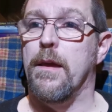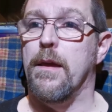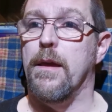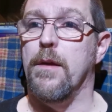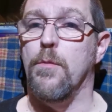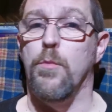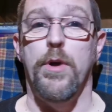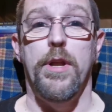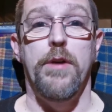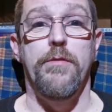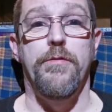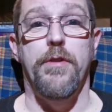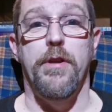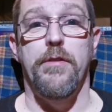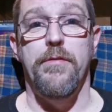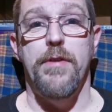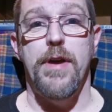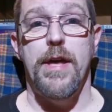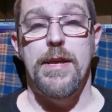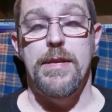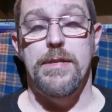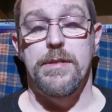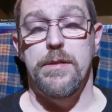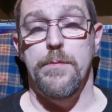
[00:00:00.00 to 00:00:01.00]
I went in for a
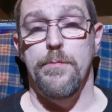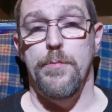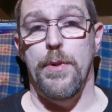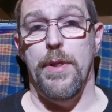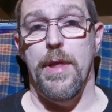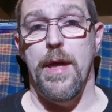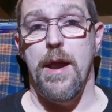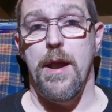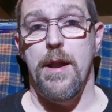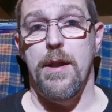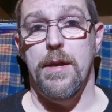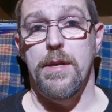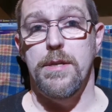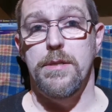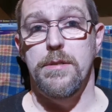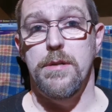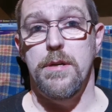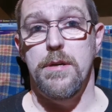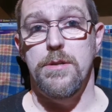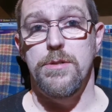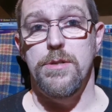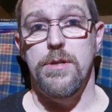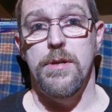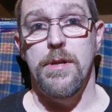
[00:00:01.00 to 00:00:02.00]
very simple hernia
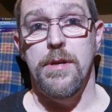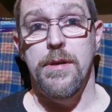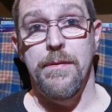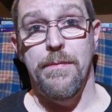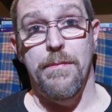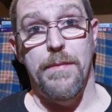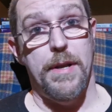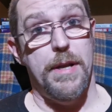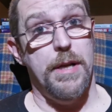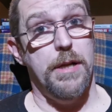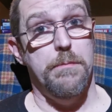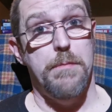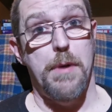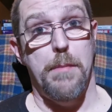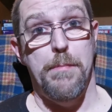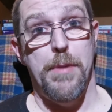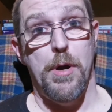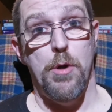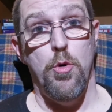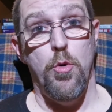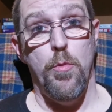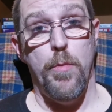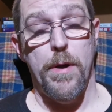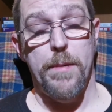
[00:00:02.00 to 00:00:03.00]
surgery, and they nicked my
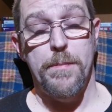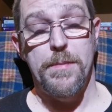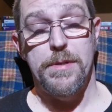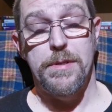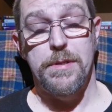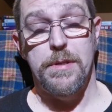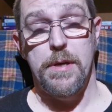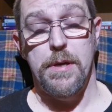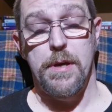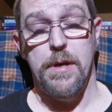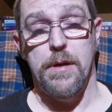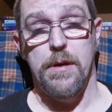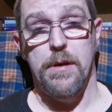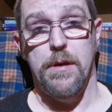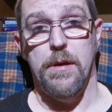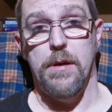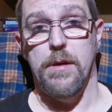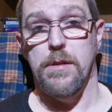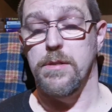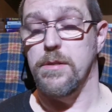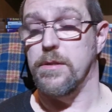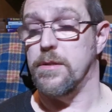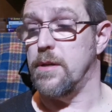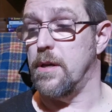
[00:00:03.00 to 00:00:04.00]
bowel by mistake,
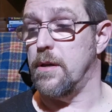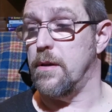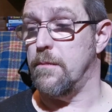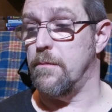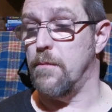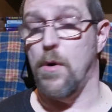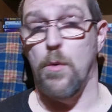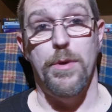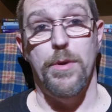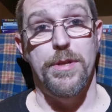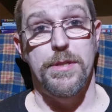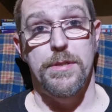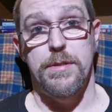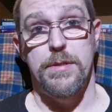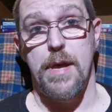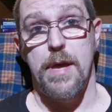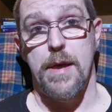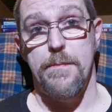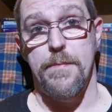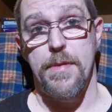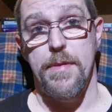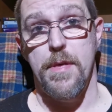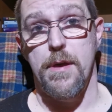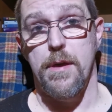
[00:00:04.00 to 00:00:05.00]
and went
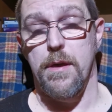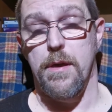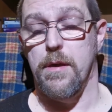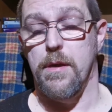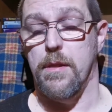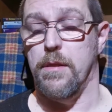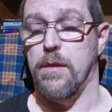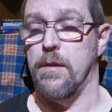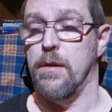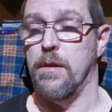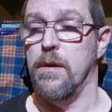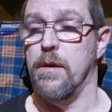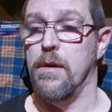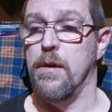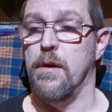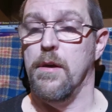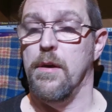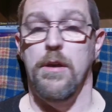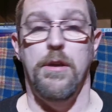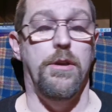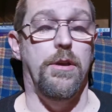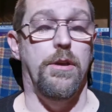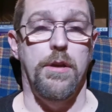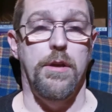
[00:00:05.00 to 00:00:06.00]
septic, and
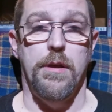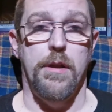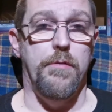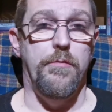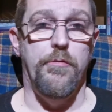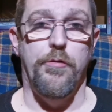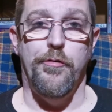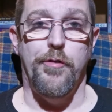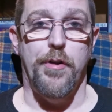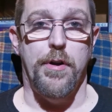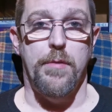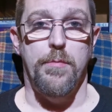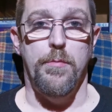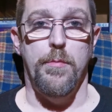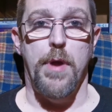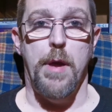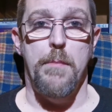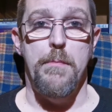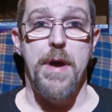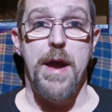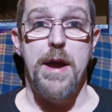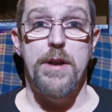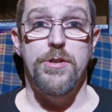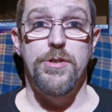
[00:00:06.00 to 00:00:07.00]
you know, you're in for
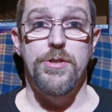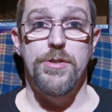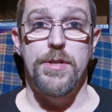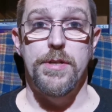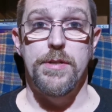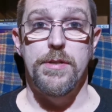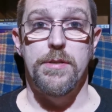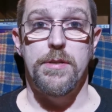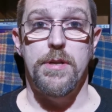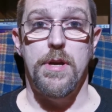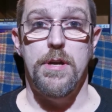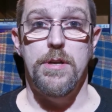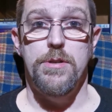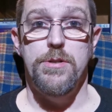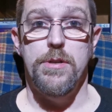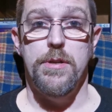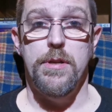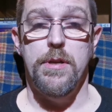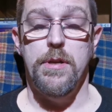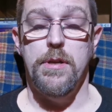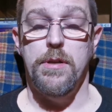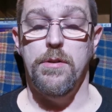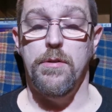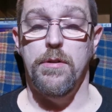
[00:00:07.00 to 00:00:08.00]
emergency
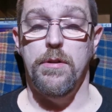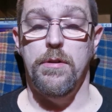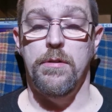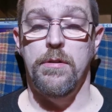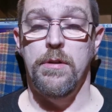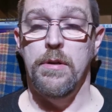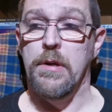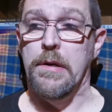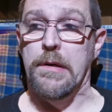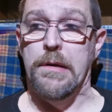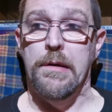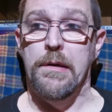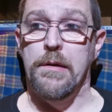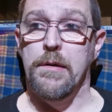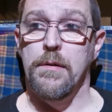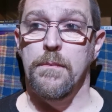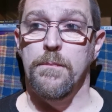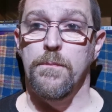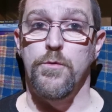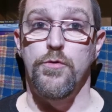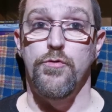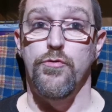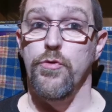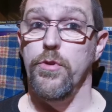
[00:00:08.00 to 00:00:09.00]
surgery, you know, and
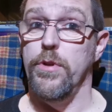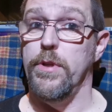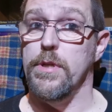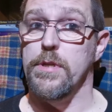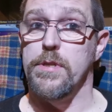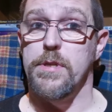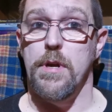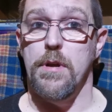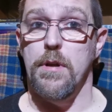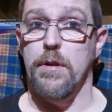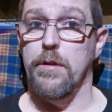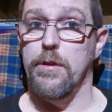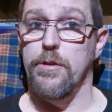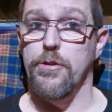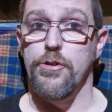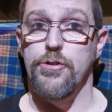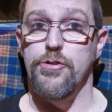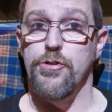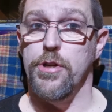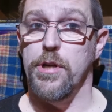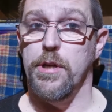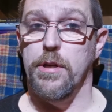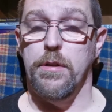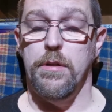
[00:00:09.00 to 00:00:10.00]
it was really circling the
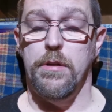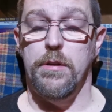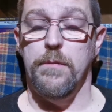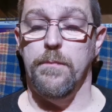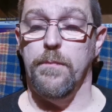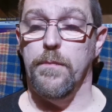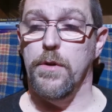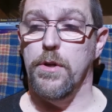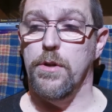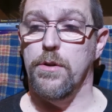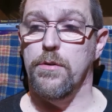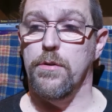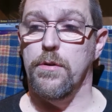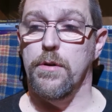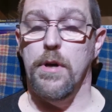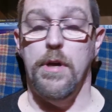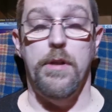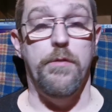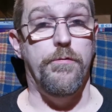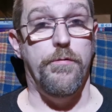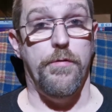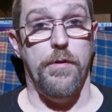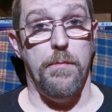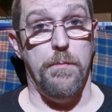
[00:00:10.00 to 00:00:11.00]
drain, you know,
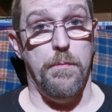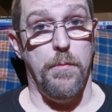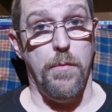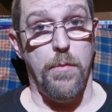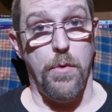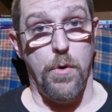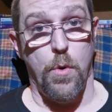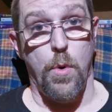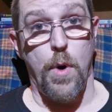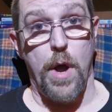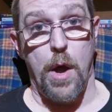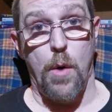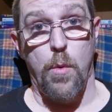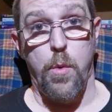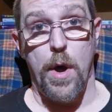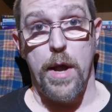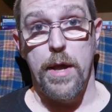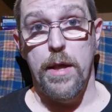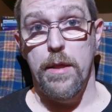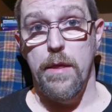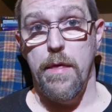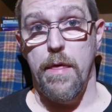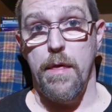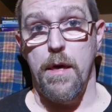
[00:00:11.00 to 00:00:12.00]
and for quite a
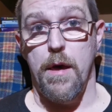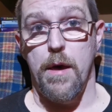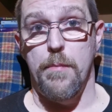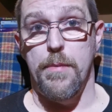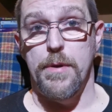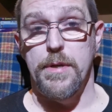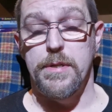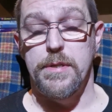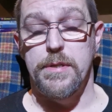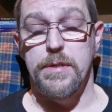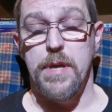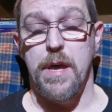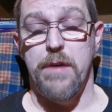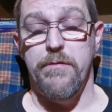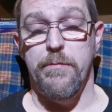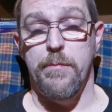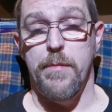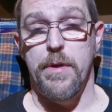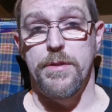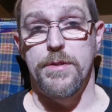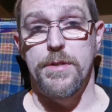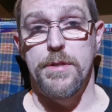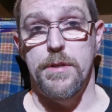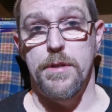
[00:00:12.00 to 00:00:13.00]
while of that, about 7
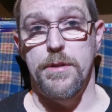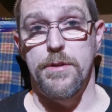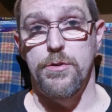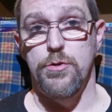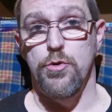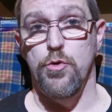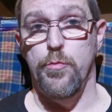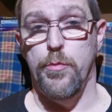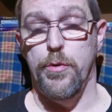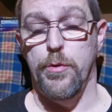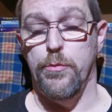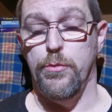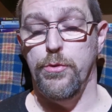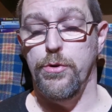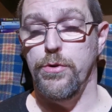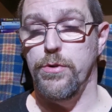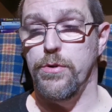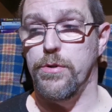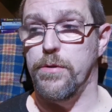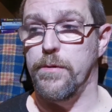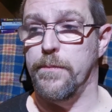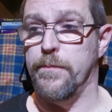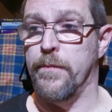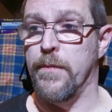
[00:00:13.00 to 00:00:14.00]
months of this open
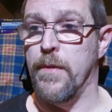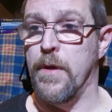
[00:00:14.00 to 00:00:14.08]
wound,